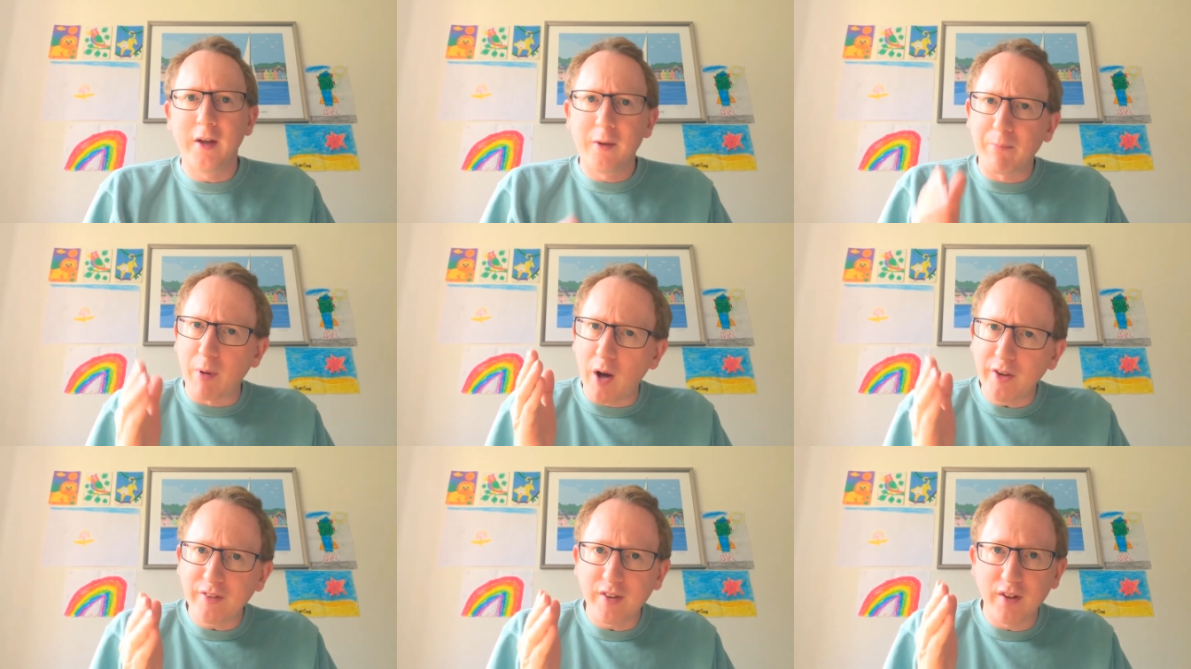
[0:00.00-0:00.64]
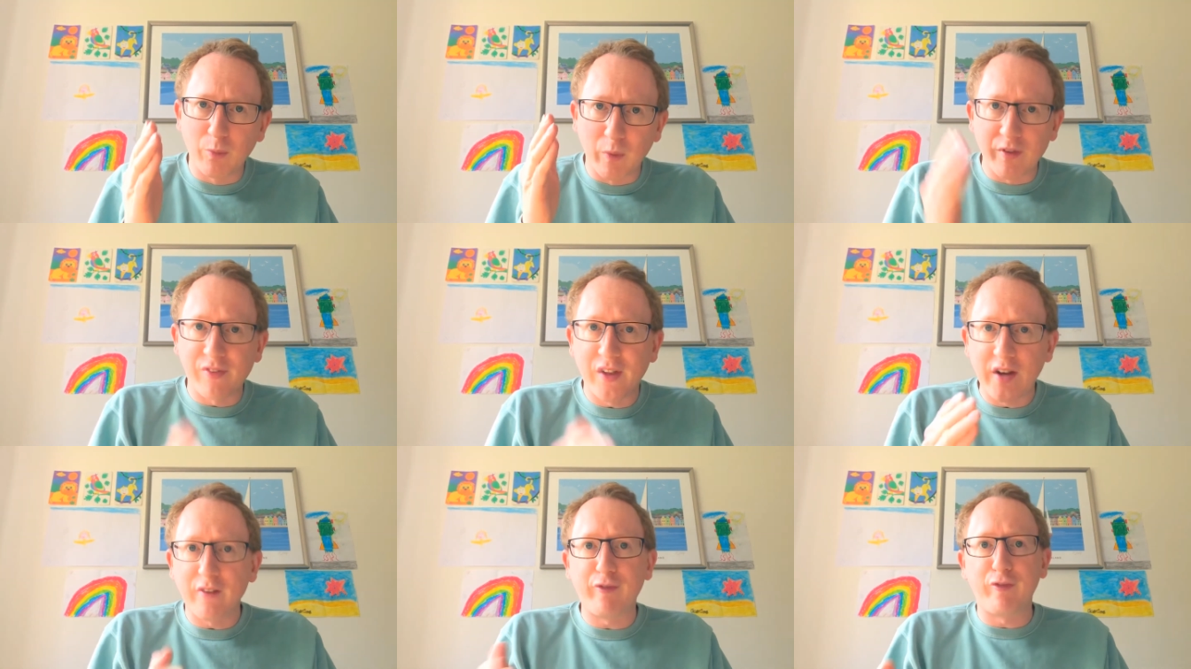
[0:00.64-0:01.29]
But
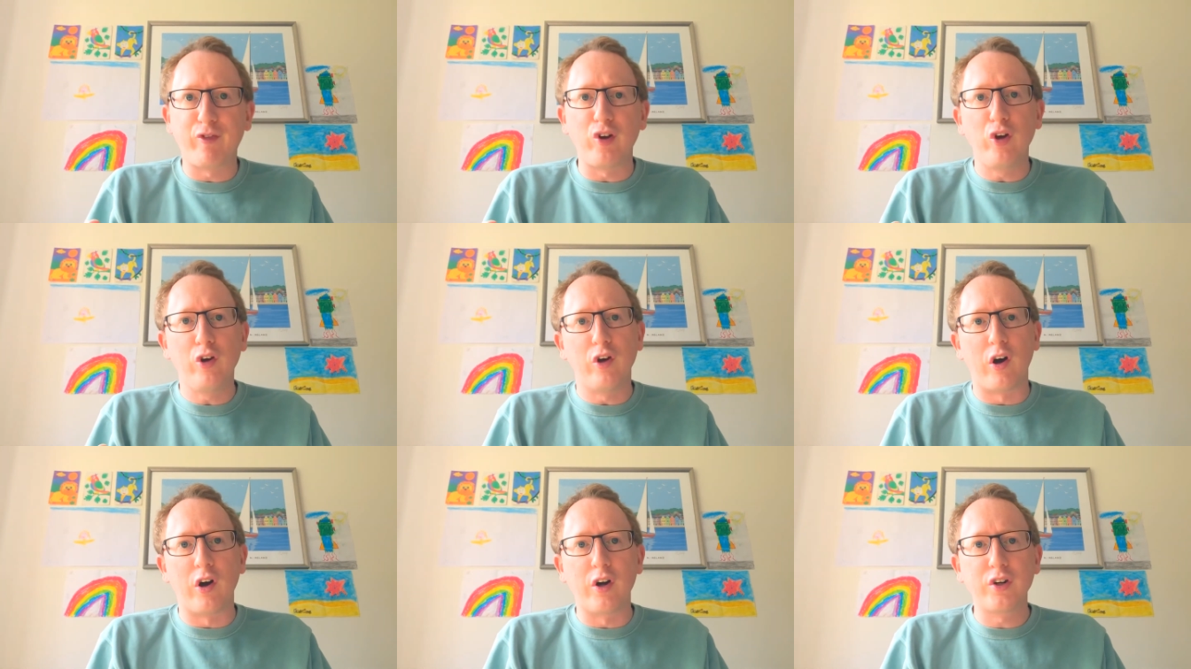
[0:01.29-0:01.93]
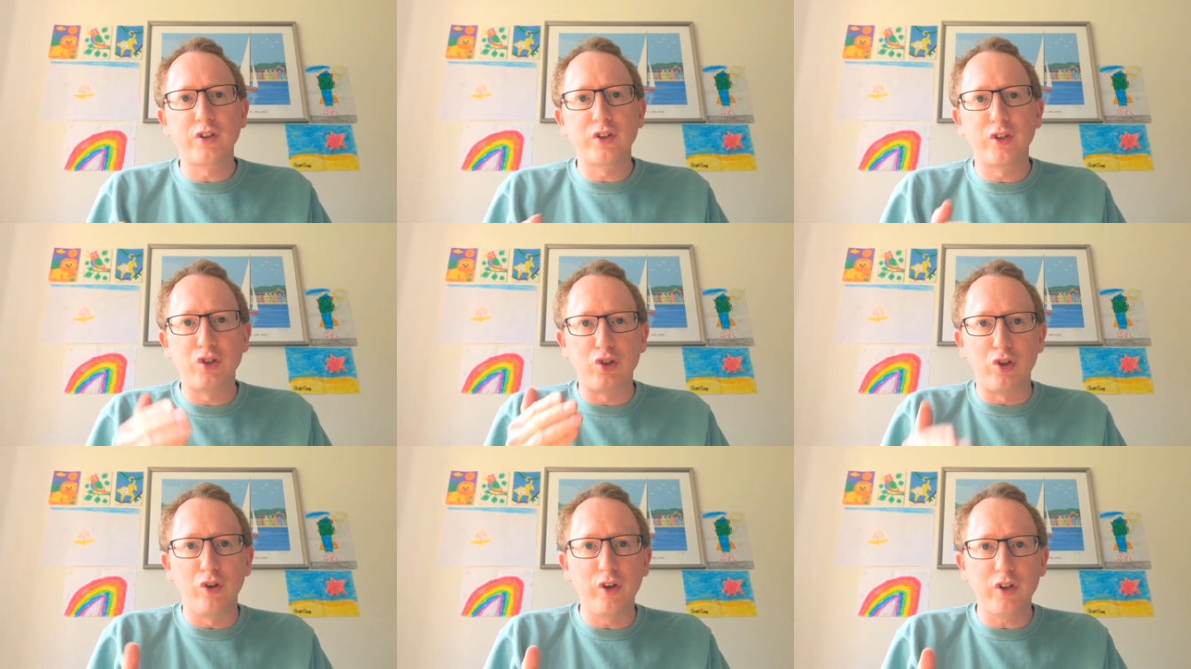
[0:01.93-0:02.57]
within a few hours,
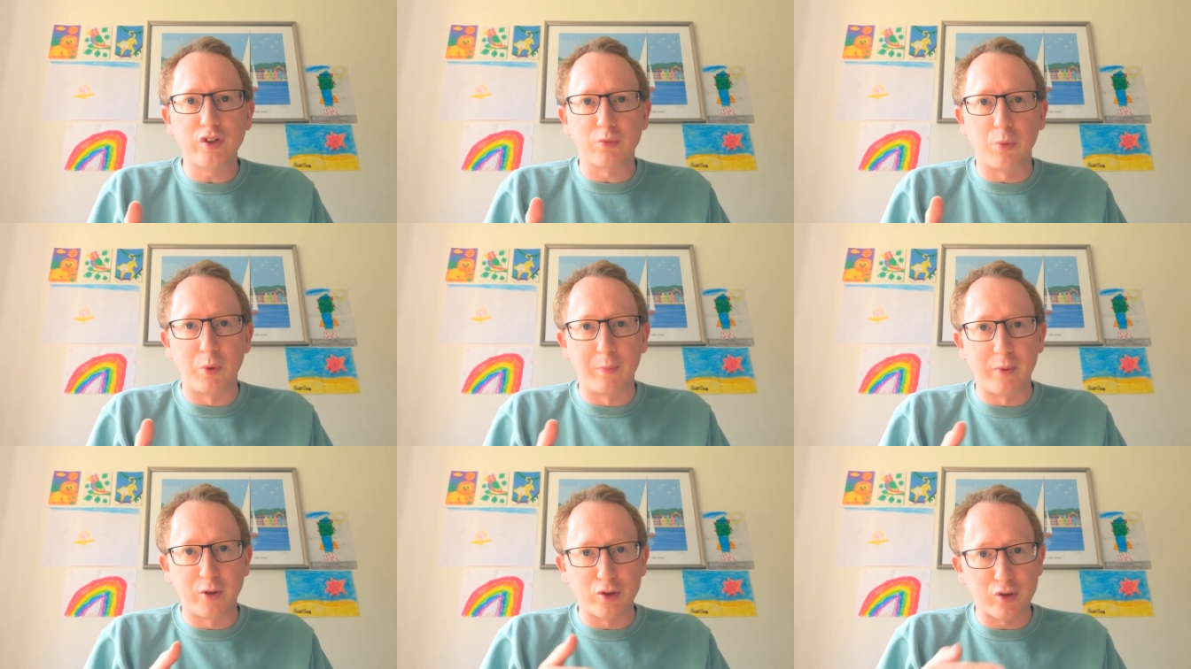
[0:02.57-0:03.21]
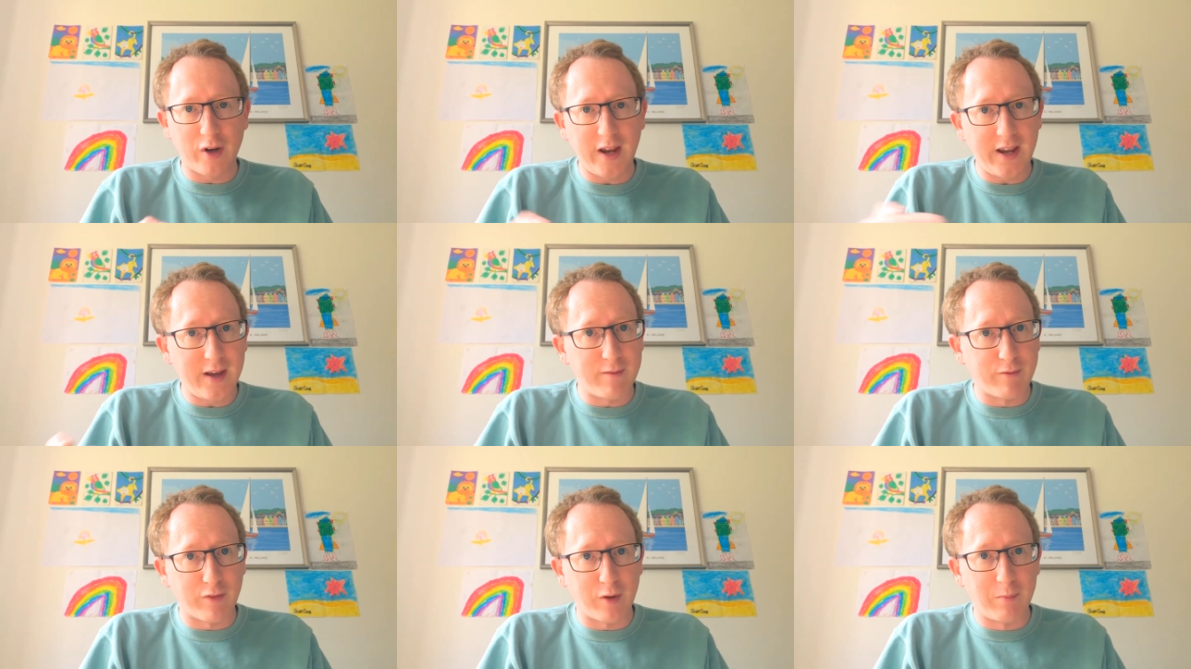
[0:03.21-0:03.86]
Judas would betray
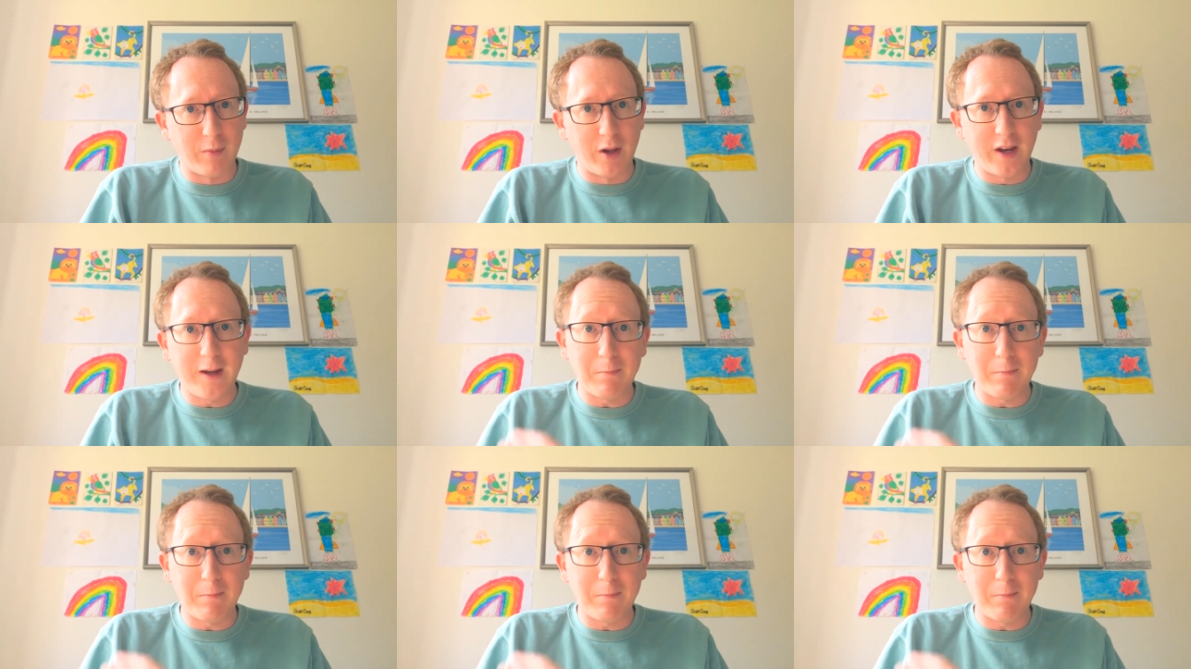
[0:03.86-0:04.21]
him for money.